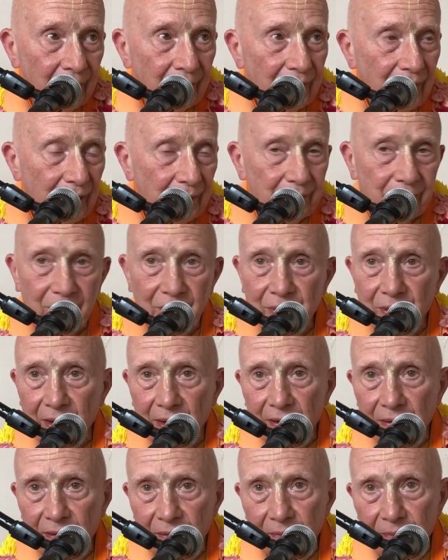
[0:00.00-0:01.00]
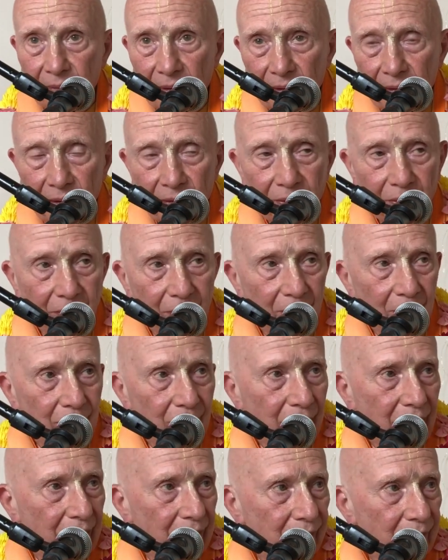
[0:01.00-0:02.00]
being protected by the Lord
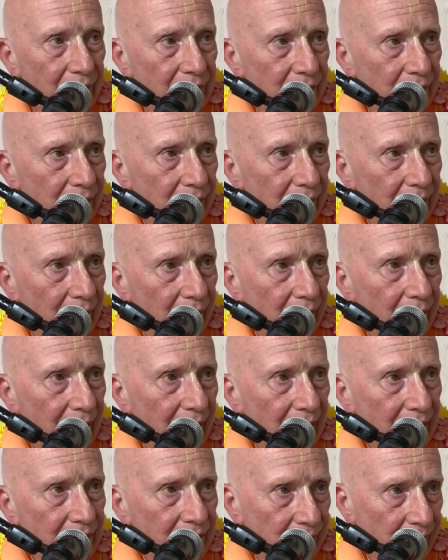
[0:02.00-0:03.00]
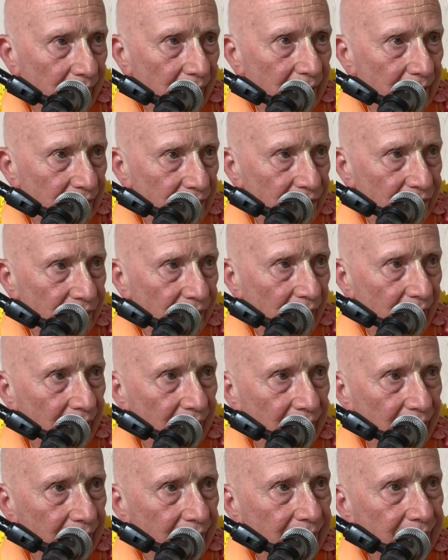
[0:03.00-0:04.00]
when he was harassed by his
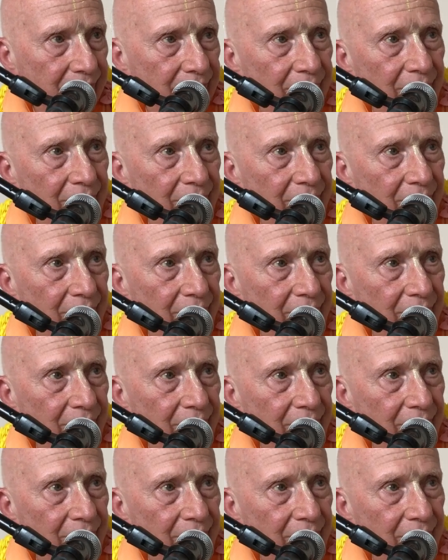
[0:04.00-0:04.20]
father